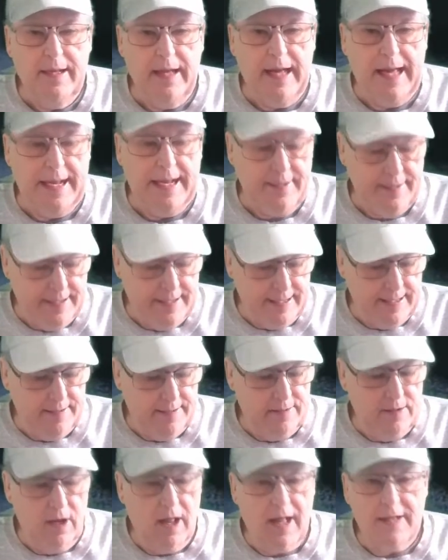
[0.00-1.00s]
and
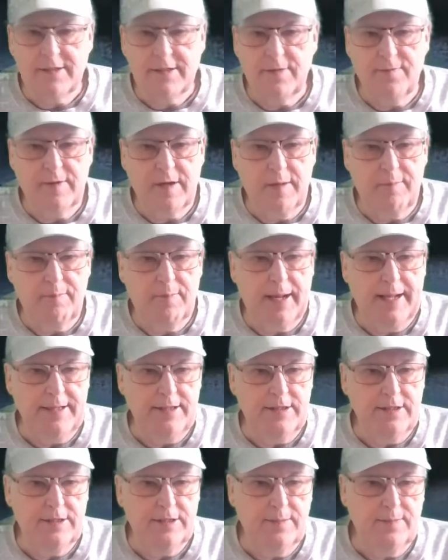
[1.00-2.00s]
lots of
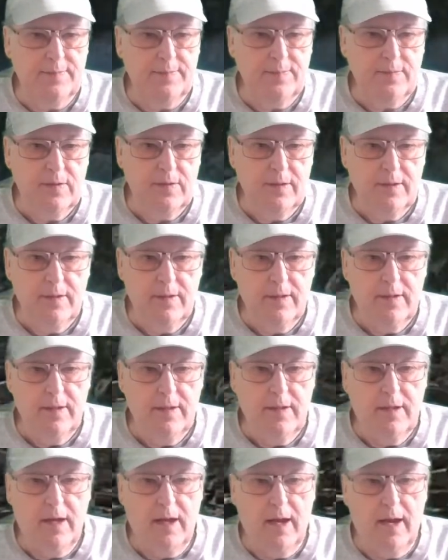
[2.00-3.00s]
complaints
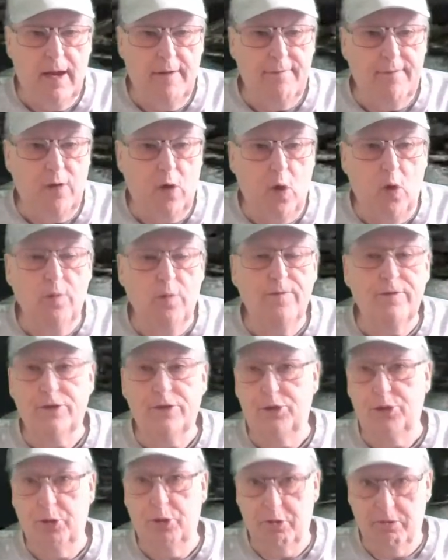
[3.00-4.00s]
of
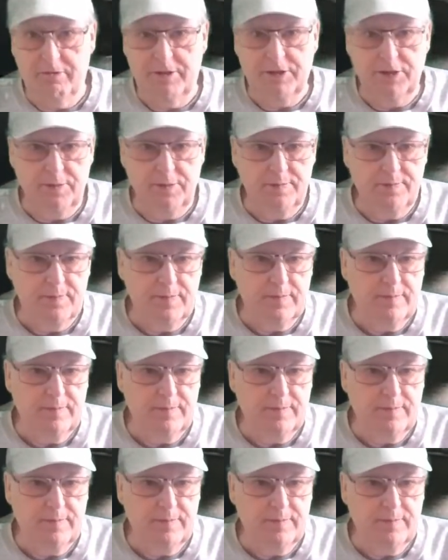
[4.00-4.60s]
over-tourism.